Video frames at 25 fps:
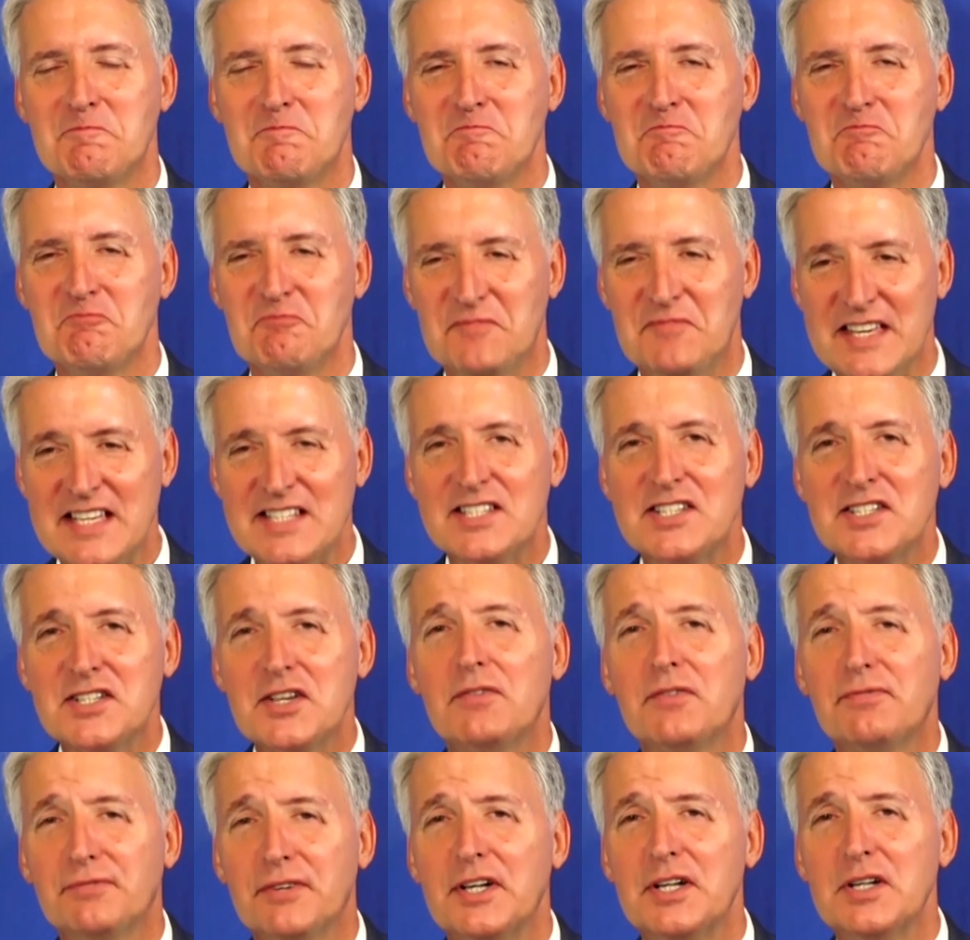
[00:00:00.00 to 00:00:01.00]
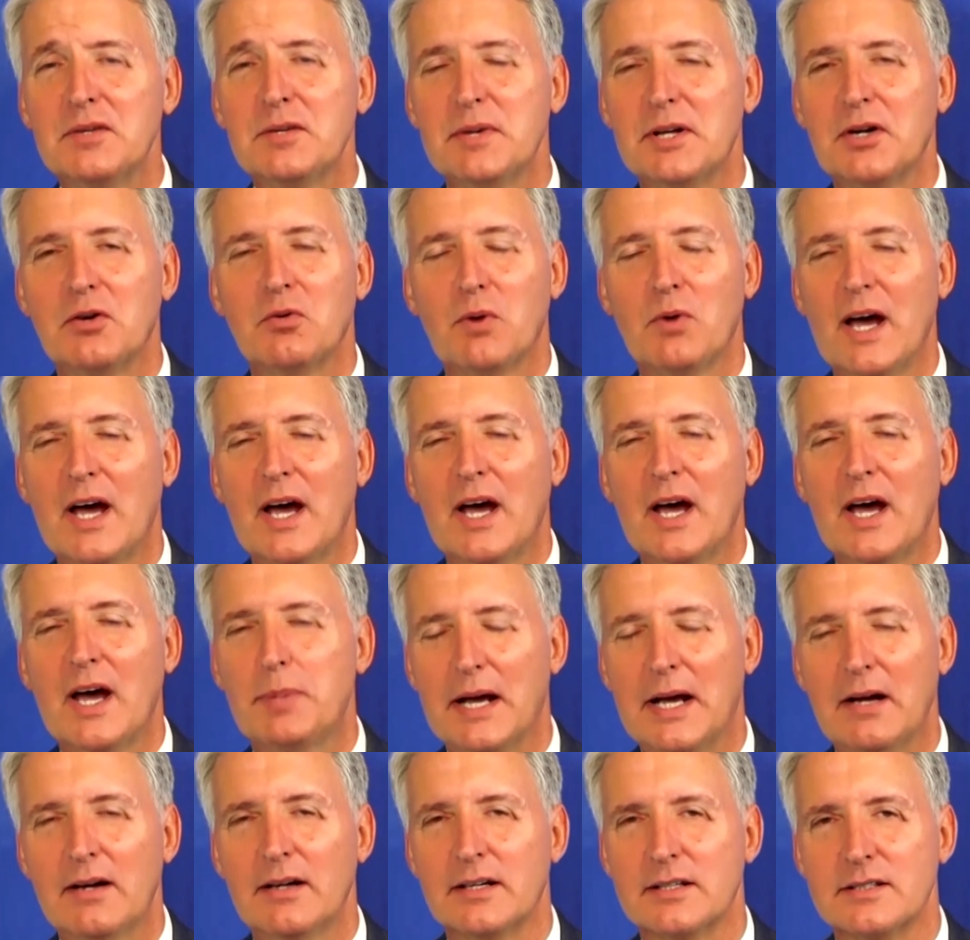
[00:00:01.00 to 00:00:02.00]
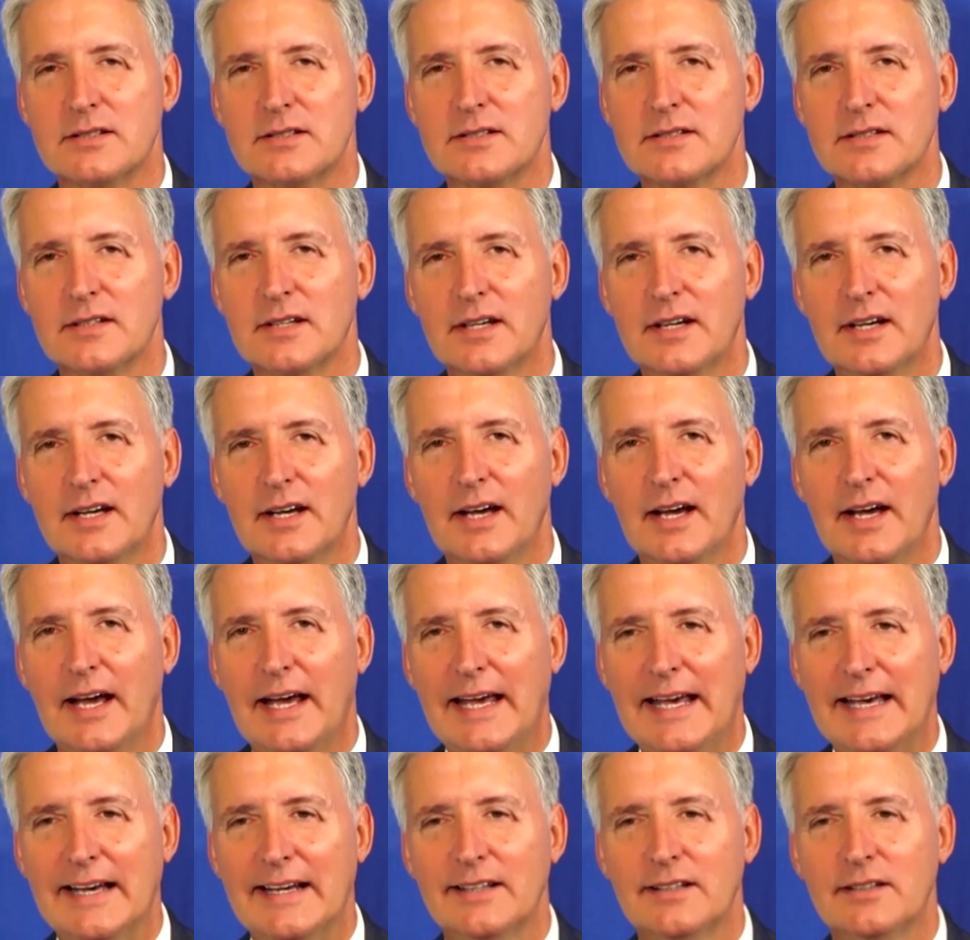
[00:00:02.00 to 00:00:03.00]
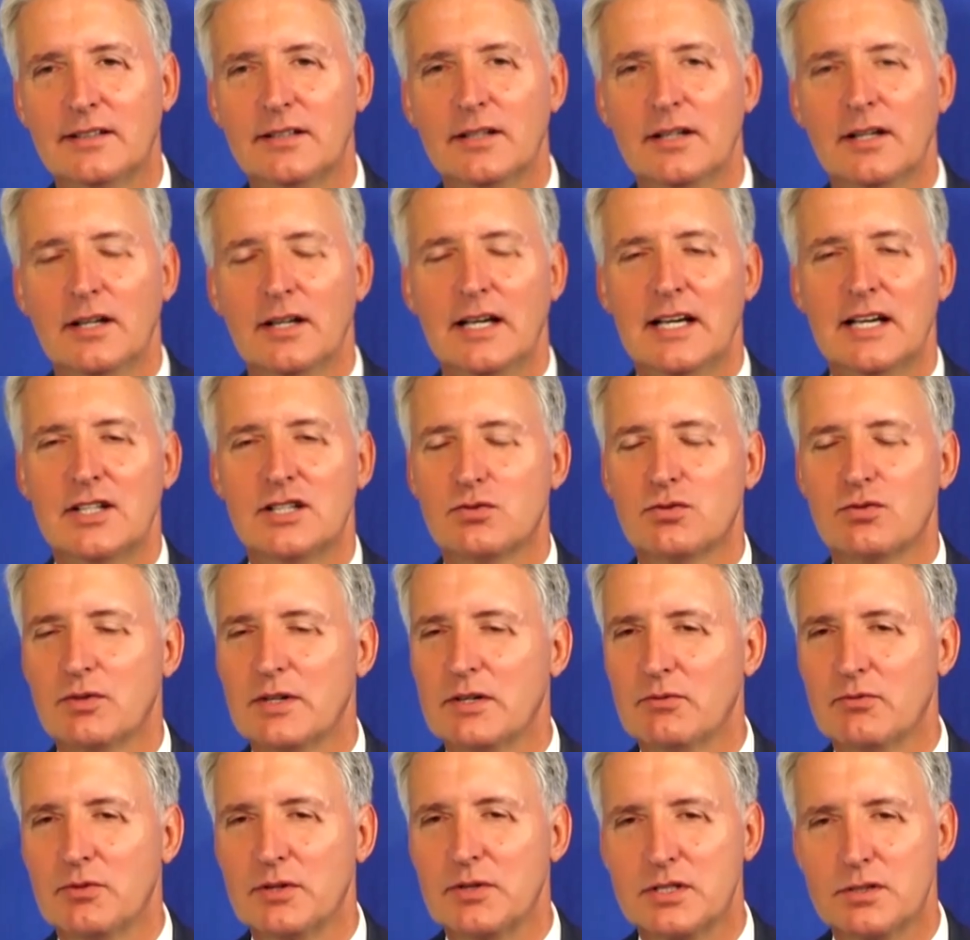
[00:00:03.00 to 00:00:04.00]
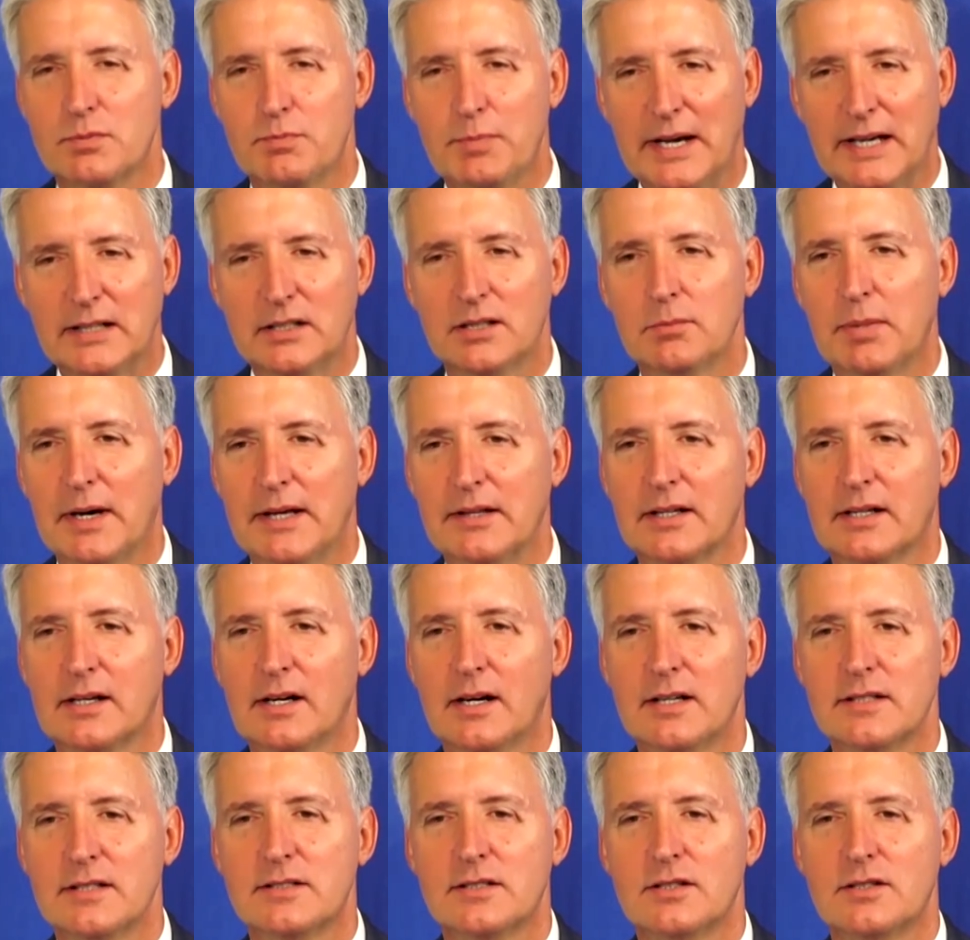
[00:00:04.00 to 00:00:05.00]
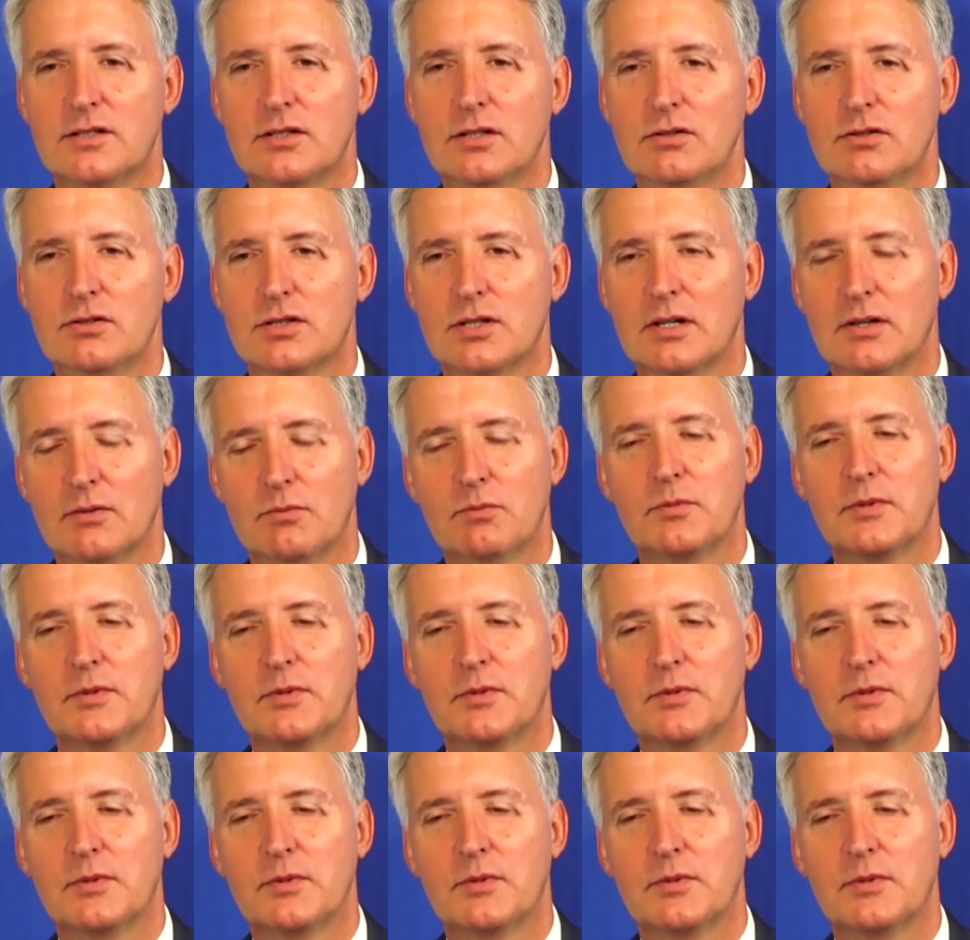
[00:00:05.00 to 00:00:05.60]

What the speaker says: This is a fundamental right of parents, and it's respected by the Constitution.